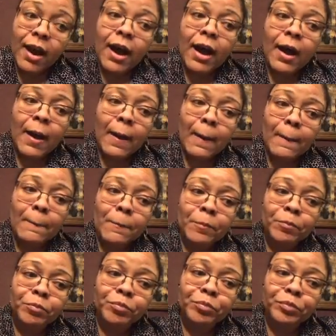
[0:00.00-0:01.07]

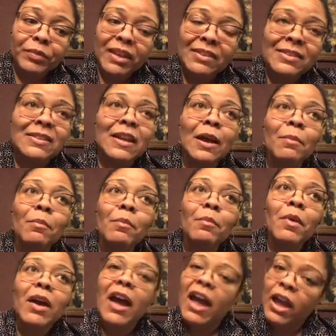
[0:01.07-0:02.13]

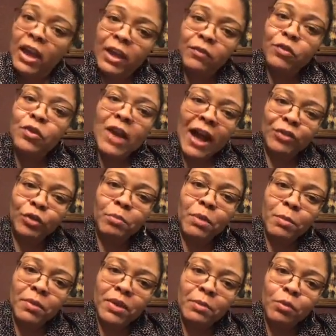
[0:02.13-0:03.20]
Some, if you guys
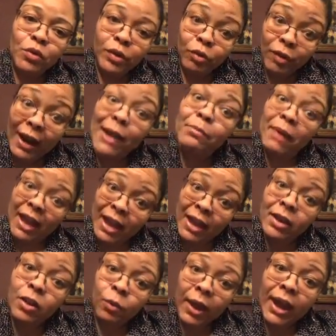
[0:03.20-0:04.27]
remember the movie Rain
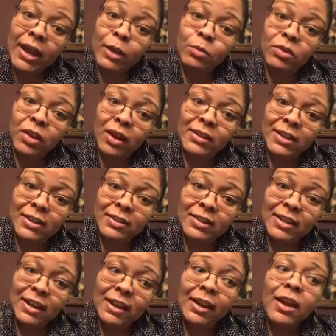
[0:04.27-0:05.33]
Man, okay, he was
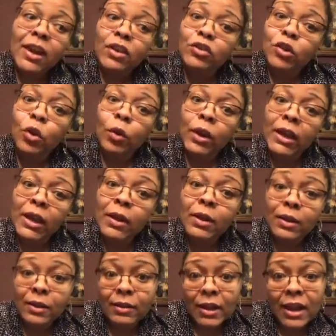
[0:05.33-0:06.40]
autistic. So
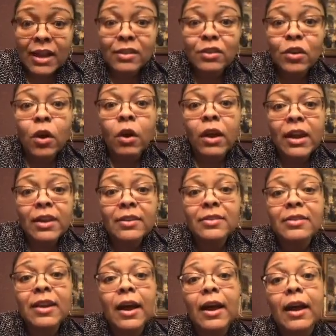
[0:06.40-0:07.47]
his
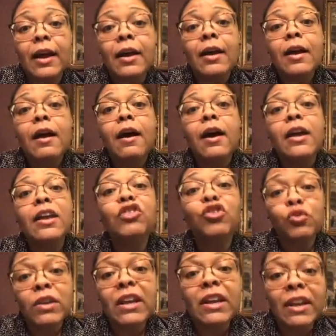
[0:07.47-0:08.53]

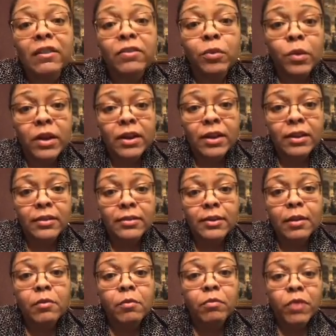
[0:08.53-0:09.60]
unique gift
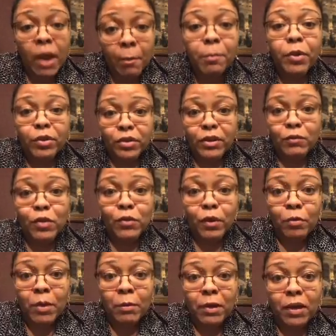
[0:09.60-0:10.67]
was numbers, if you
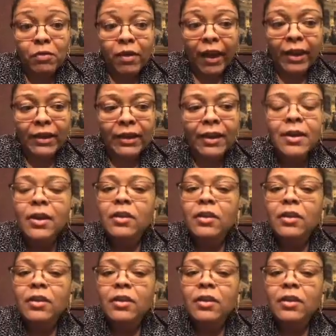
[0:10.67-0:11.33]
remember correctly.